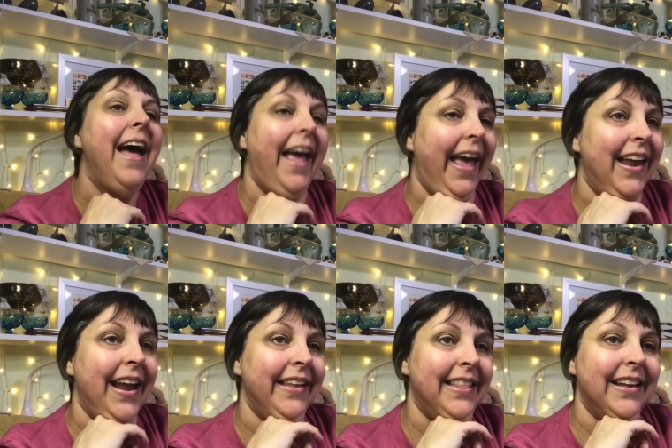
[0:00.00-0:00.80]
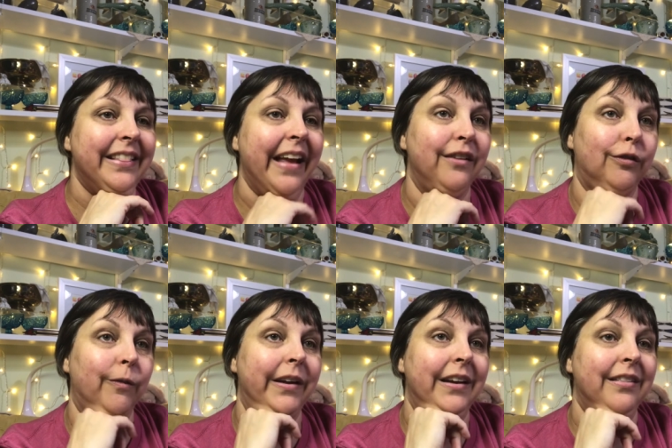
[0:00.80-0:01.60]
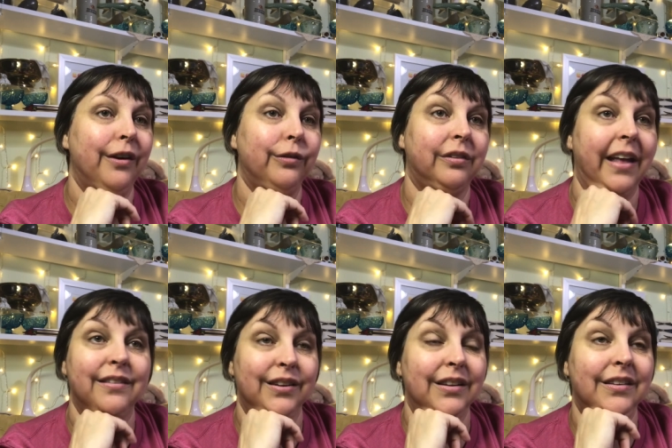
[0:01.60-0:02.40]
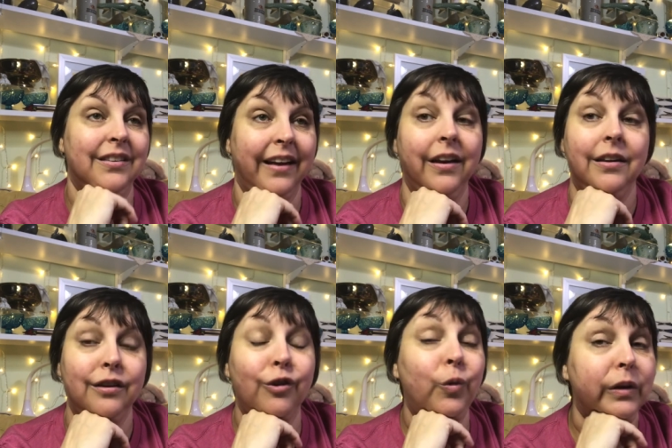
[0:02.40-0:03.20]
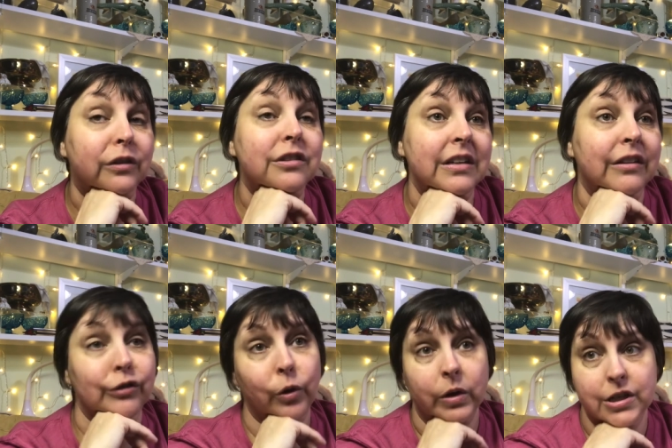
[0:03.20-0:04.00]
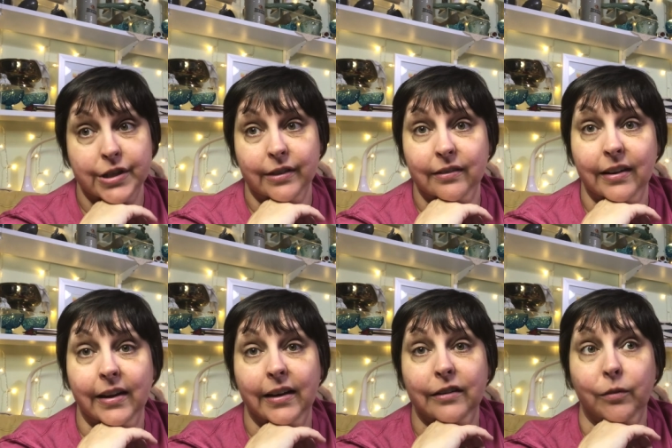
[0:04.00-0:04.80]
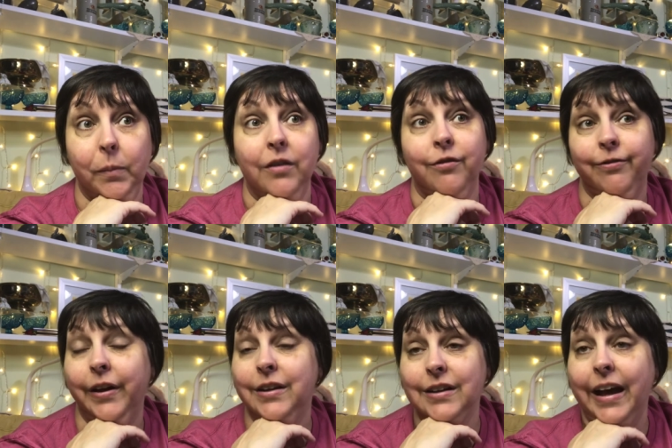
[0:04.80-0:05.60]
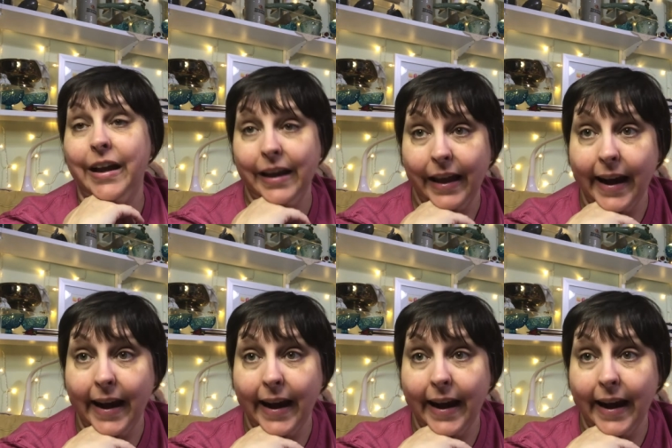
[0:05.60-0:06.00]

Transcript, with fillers: And I think that's one of those lessons that this quilt is gorgeous and it's been fun cutting it